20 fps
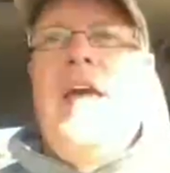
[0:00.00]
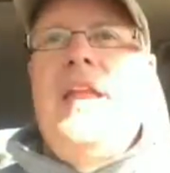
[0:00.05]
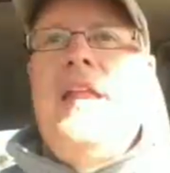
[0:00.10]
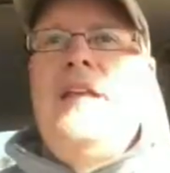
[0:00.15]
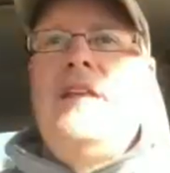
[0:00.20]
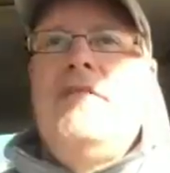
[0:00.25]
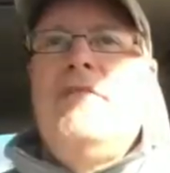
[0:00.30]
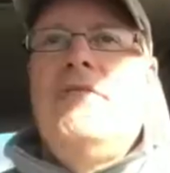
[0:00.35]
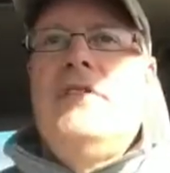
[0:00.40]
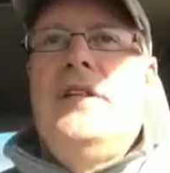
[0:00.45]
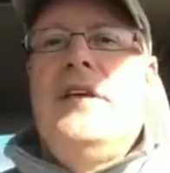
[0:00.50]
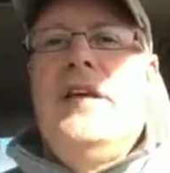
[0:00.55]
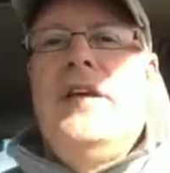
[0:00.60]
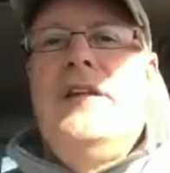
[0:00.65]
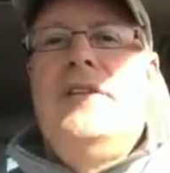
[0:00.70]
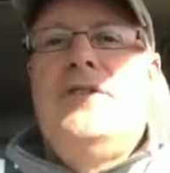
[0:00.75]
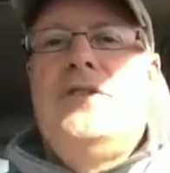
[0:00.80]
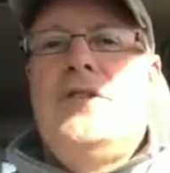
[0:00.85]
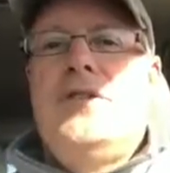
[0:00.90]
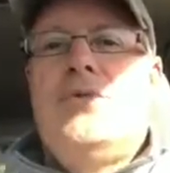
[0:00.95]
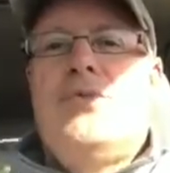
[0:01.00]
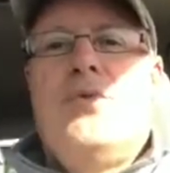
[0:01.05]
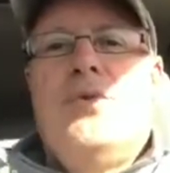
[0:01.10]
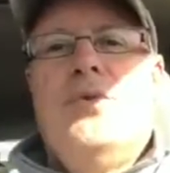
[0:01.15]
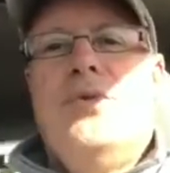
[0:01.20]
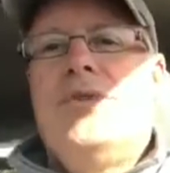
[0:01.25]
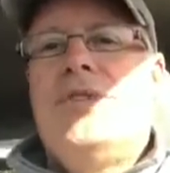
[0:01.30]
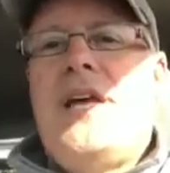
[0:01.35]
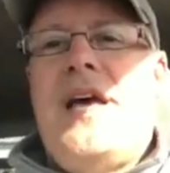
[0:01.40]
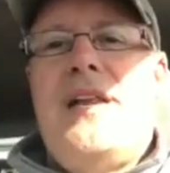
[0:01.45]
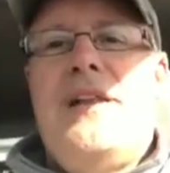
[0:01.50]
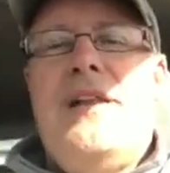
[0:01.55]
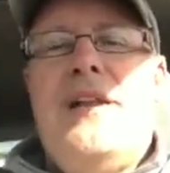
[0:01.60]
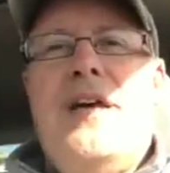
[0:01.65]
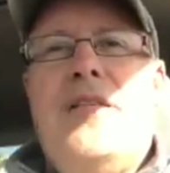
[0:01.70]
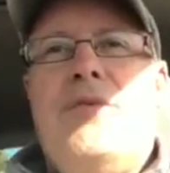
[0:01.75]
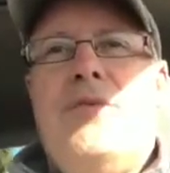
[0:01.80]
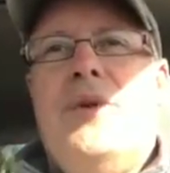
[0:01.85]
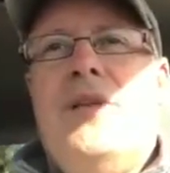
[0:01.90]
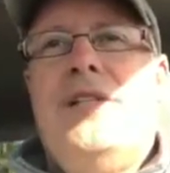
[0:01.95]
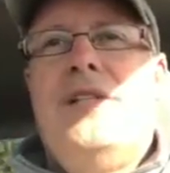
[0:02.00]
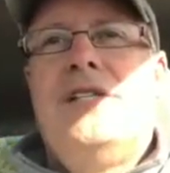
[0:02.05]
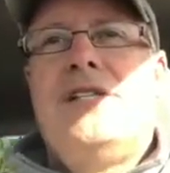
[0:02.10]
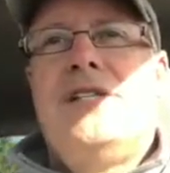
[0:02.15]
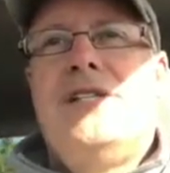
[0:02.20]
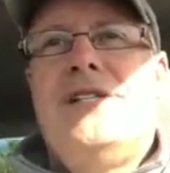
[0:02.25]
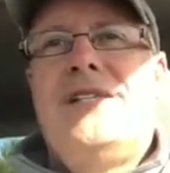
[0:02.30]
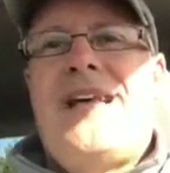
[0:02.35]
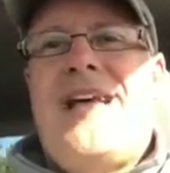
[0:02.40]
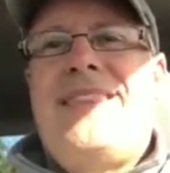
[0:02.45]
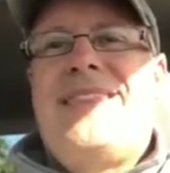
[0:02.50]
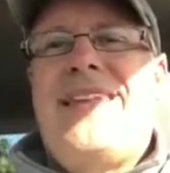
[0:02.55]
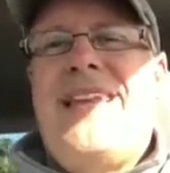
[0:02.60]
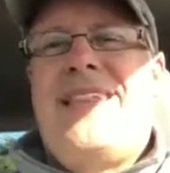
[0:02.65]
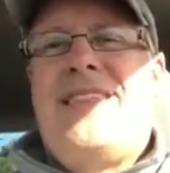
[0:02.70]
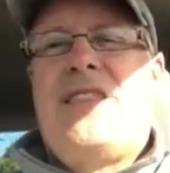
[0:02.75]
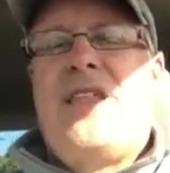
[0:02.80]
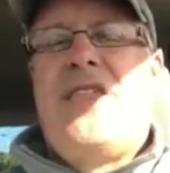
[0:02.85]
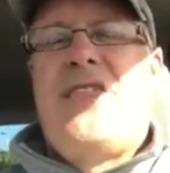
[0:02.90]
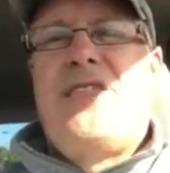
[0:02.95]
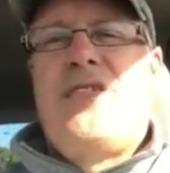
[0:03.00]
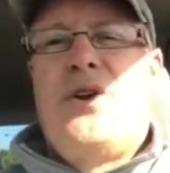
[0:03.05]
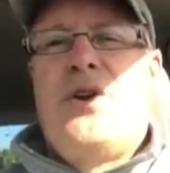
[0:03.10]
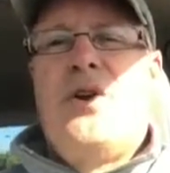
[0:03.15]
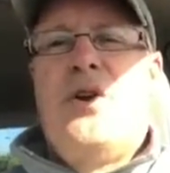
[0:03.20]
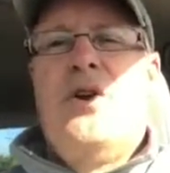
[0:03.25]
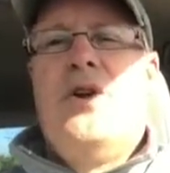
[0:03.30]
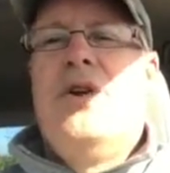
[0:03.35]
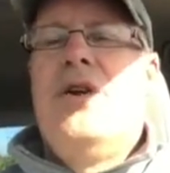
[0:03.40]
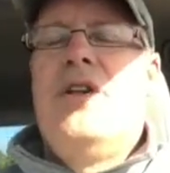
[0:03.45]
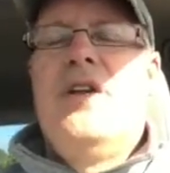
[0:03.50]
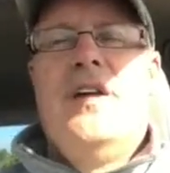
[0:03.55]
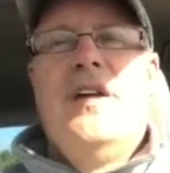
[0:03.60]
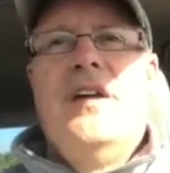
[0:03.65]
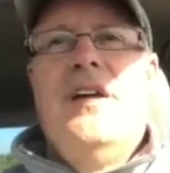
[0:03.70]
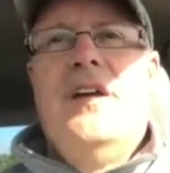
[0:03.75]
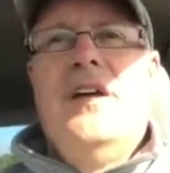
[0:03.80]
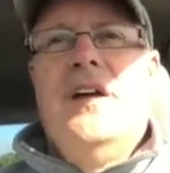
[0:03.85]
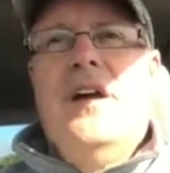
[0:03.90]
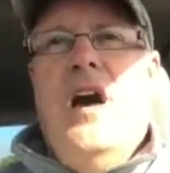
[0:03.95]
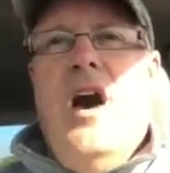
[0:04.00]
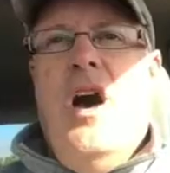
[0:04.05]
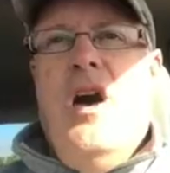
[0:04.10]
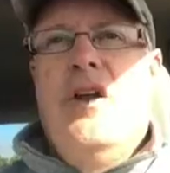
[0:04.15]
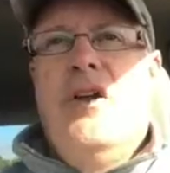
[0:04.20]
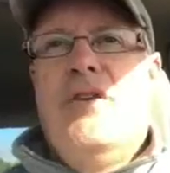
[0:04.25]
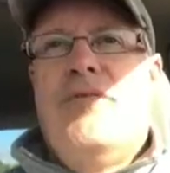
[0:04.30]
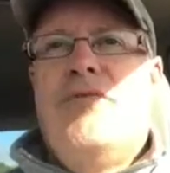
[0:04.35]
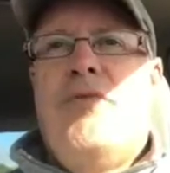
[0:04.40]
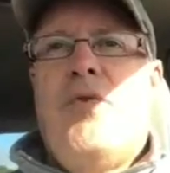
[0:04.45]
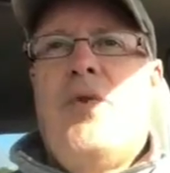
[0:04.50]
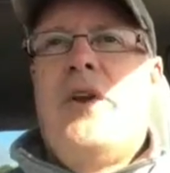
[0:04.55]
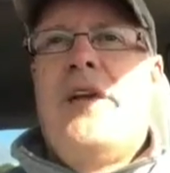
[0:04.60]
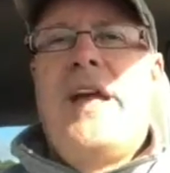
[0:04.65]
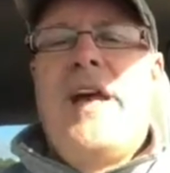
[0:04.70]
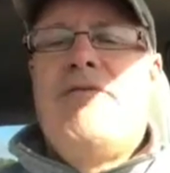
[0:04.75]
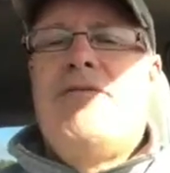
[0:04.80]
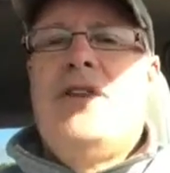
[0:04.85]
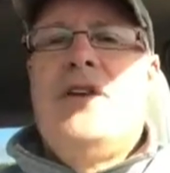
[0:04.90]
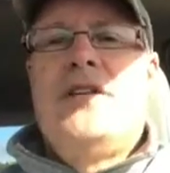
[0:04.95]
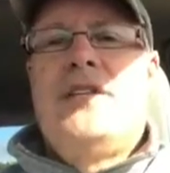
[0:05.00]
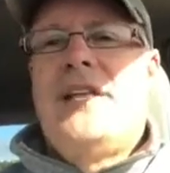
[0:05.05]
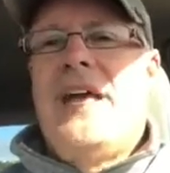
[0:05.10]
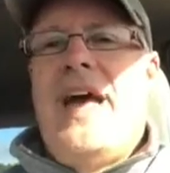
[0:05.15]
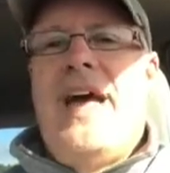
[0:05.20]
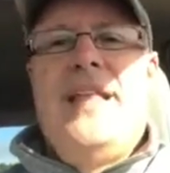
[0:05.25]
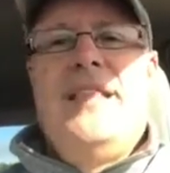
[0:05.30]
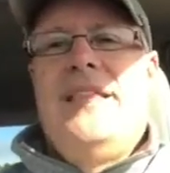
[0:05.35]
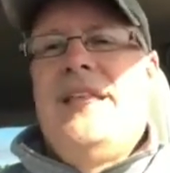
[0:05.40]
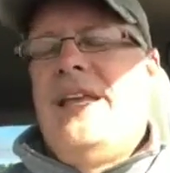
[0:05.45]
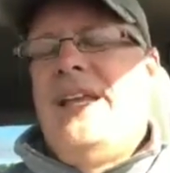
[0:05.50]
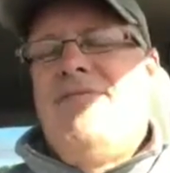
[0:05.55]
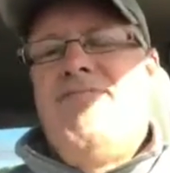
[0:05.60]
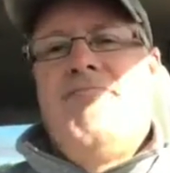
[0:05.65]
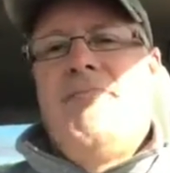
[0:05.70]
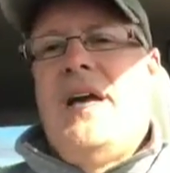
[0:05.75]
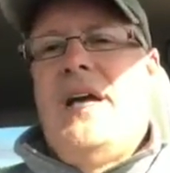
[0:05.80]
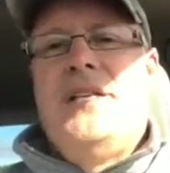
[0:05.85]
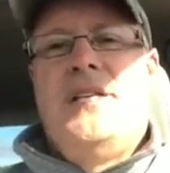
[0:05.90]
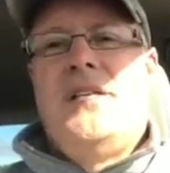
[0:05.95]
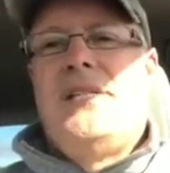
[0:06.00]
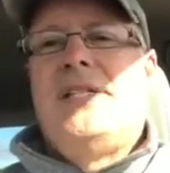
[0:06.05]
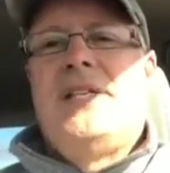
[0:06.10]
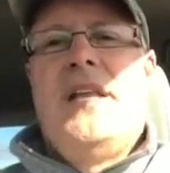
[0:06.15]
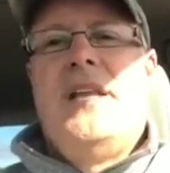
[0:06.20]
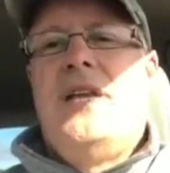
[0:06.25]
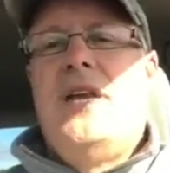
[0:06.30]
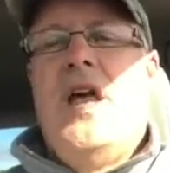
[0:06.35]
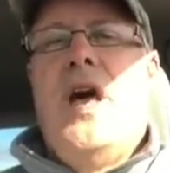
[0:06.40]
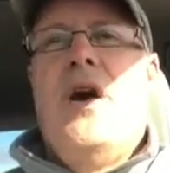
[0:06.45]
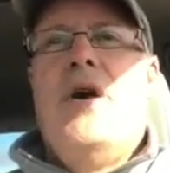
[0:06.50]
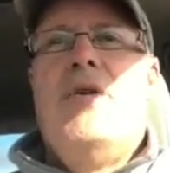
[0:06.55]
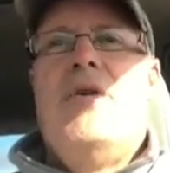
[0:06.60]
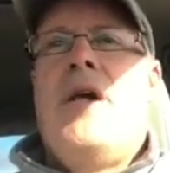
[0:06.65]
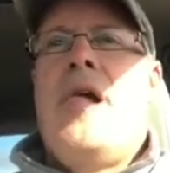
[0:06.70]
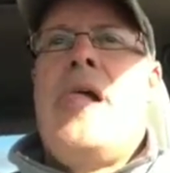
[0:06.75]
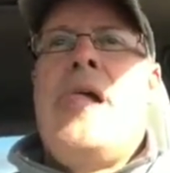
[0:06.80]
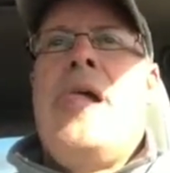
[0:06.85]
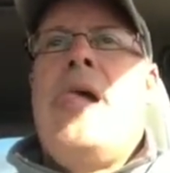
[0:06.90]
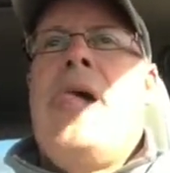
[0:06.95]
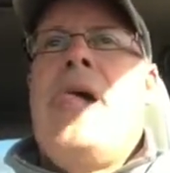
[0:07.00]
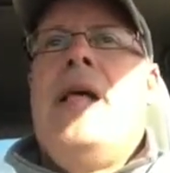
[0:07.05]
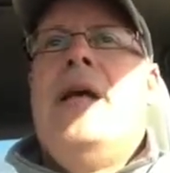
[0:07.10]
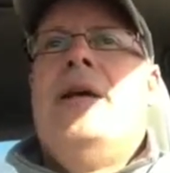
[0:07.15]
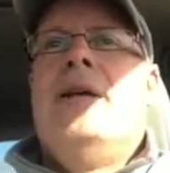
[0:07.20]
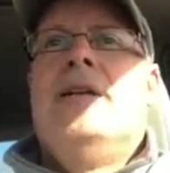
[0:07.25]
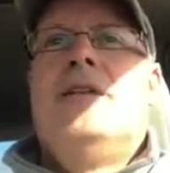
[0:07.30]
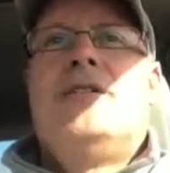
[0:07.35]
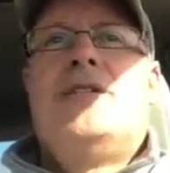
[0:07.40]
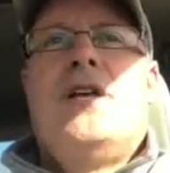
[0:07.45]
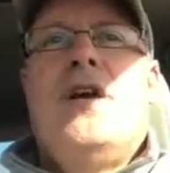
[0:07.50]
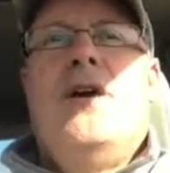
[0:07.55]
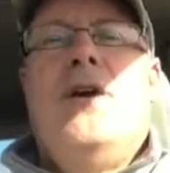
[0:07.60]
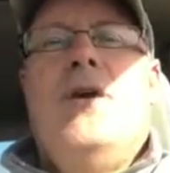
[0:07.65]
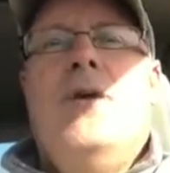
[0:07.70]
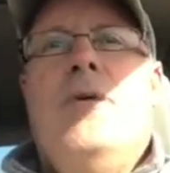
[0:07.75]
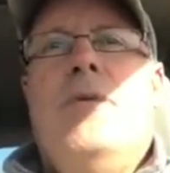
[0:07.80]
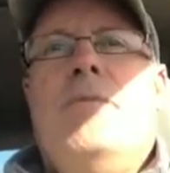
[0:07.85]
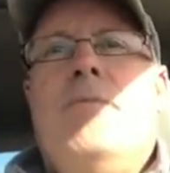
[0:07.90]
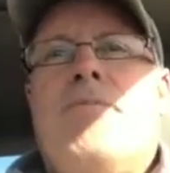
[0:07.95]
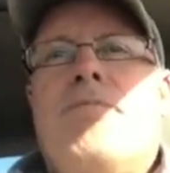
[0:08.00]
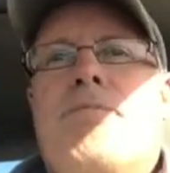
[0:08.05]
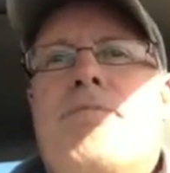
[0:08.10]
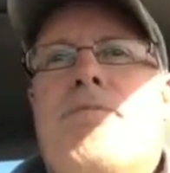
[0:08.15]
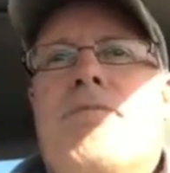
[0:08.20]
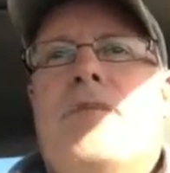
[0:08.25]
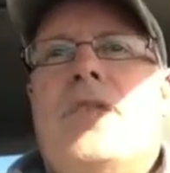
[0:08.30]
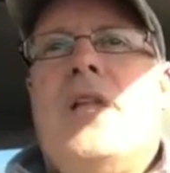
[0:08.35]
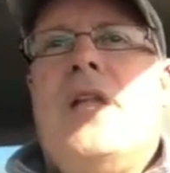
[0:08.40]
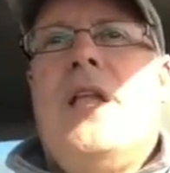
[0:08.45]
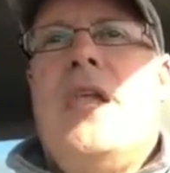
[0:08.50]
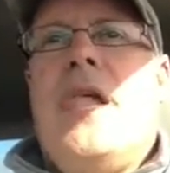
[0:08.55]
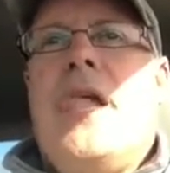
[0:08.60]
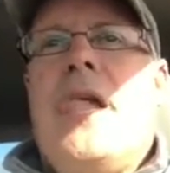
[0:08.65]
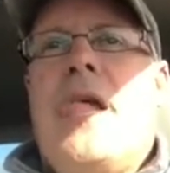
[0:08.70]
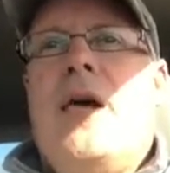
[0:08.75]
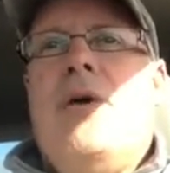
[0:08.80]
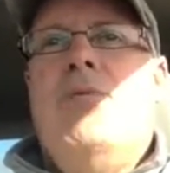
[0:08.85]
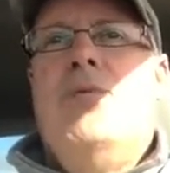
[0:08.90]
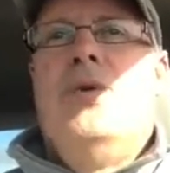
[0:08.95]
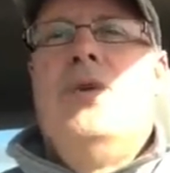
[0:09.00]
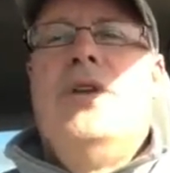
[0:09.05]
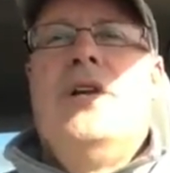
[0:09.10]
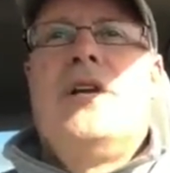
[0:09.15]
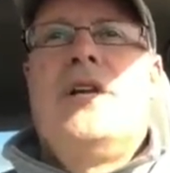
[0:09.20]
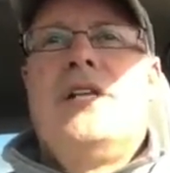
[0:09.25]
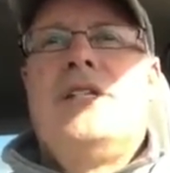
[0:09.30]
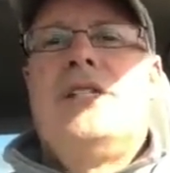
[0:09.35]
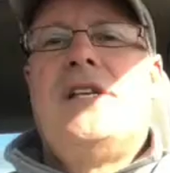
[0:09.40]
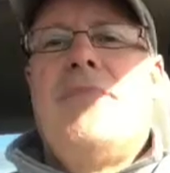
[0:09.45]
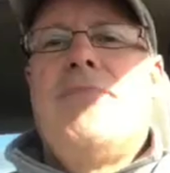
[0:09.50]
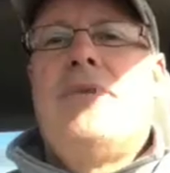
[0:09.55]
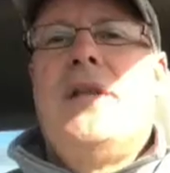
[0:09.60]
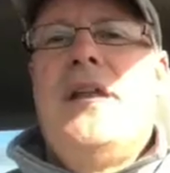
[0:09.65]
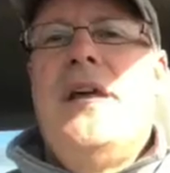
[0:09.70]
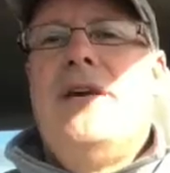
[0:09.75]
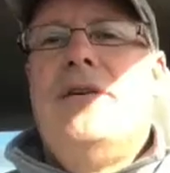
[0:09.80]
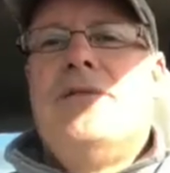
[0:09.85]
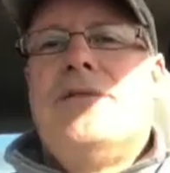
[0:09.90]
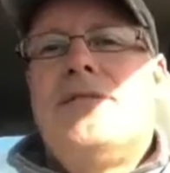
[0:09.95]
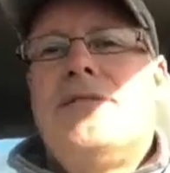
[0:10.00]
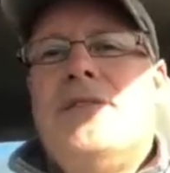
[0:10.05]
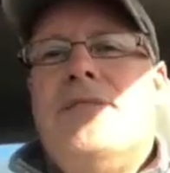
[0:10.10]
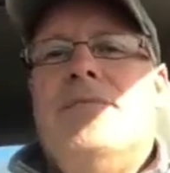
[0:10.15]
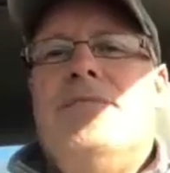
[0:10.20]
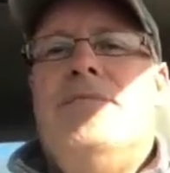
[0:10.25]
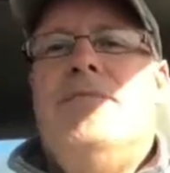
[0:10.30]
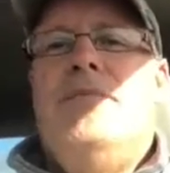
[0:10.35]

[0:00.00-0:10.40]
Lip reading: at it. It just rules out another one. This is, I think, the third Hunter 40 I've looked at that I just said no. So we'll look at something else.